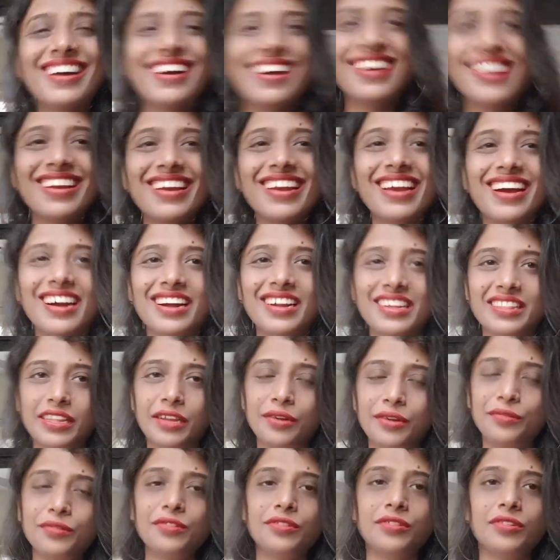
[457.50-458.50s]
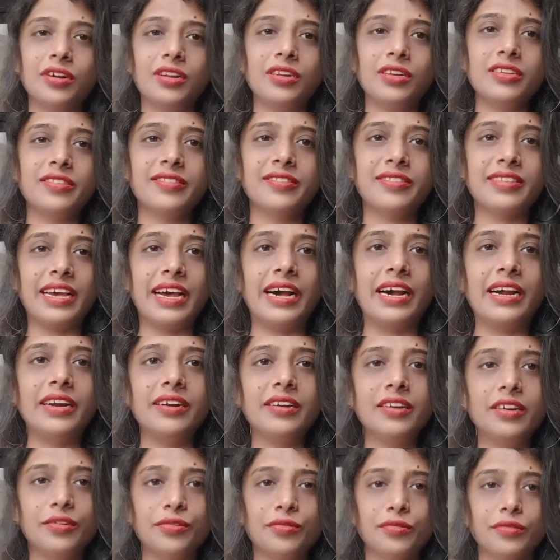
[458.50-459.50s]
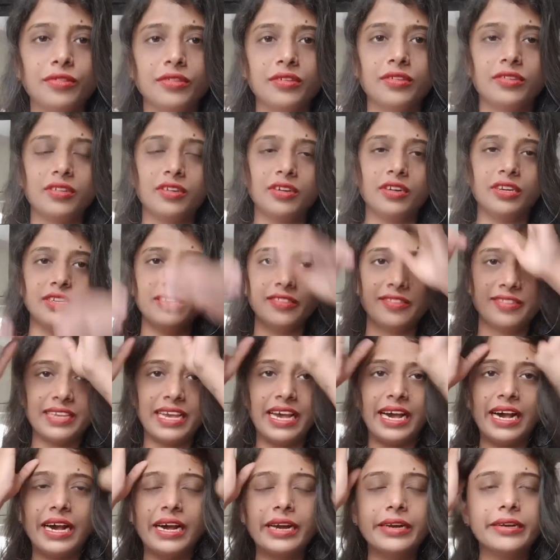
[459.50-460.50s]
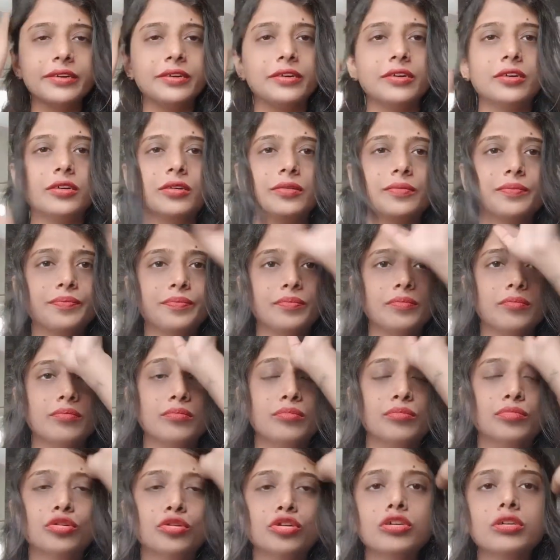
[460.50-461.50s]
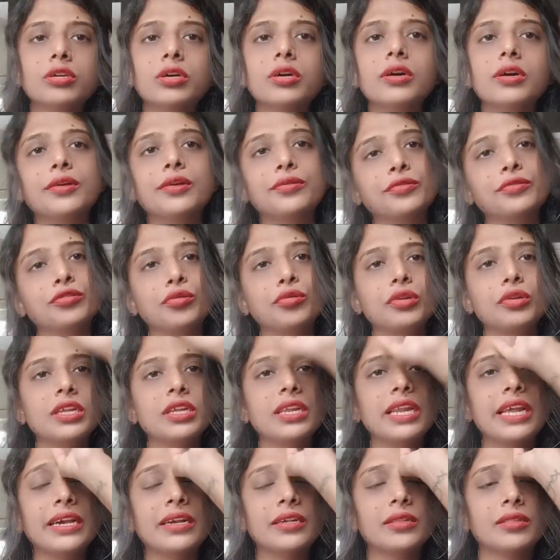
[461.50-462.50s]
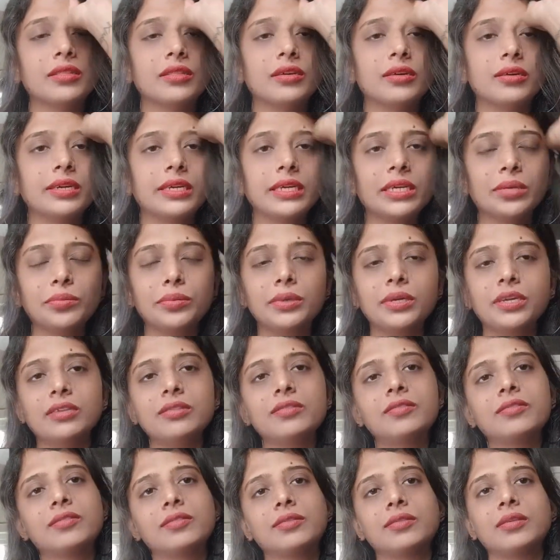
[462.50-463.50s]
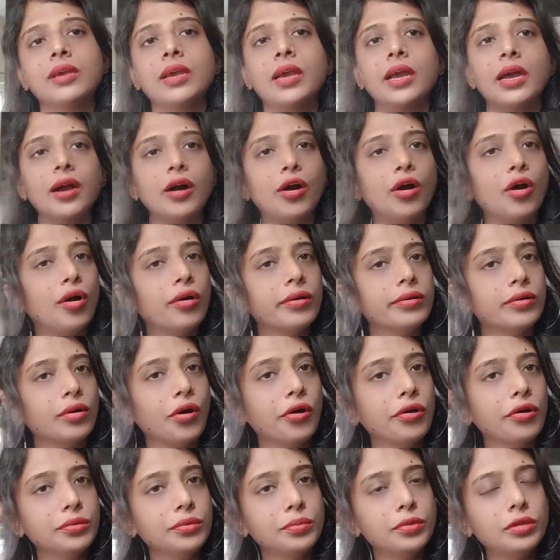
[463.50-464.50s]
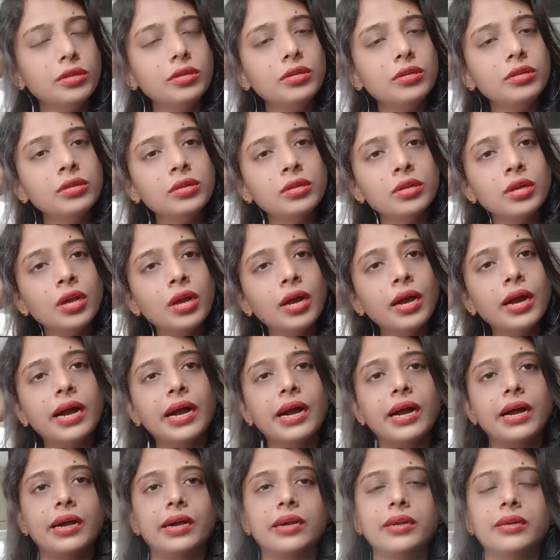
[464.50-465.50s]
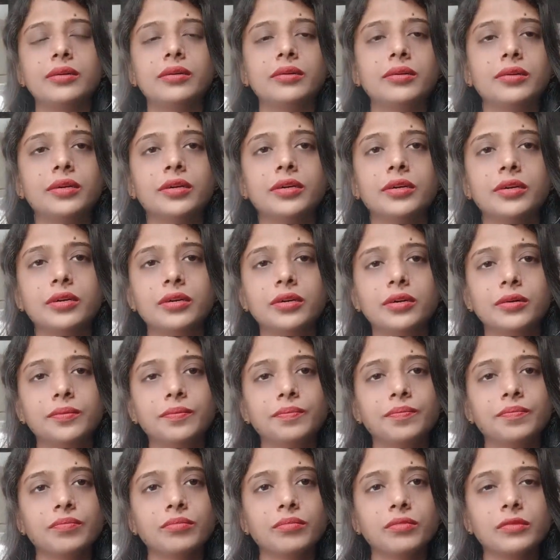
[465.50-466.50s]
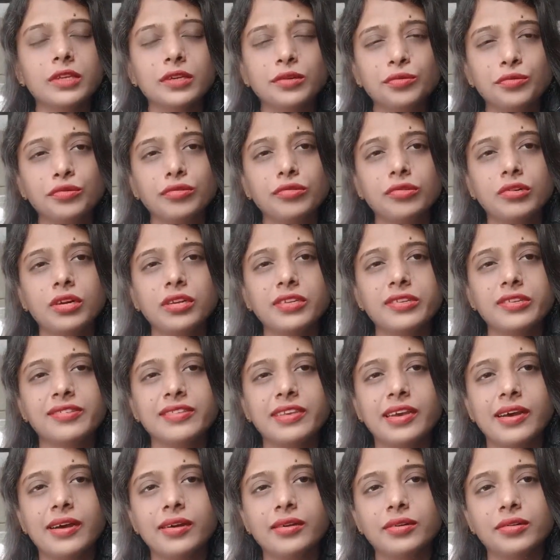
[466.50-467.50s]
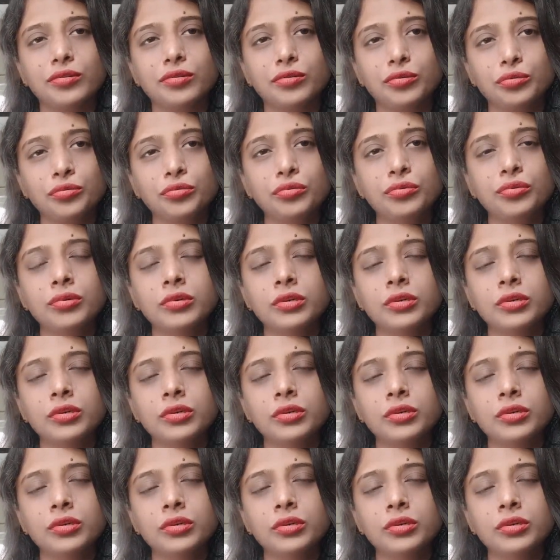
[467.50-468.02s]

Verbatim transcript: Yeah, that was really sad. It was a really sad book. It was only like 30 minutes on Audible and it was really sad too.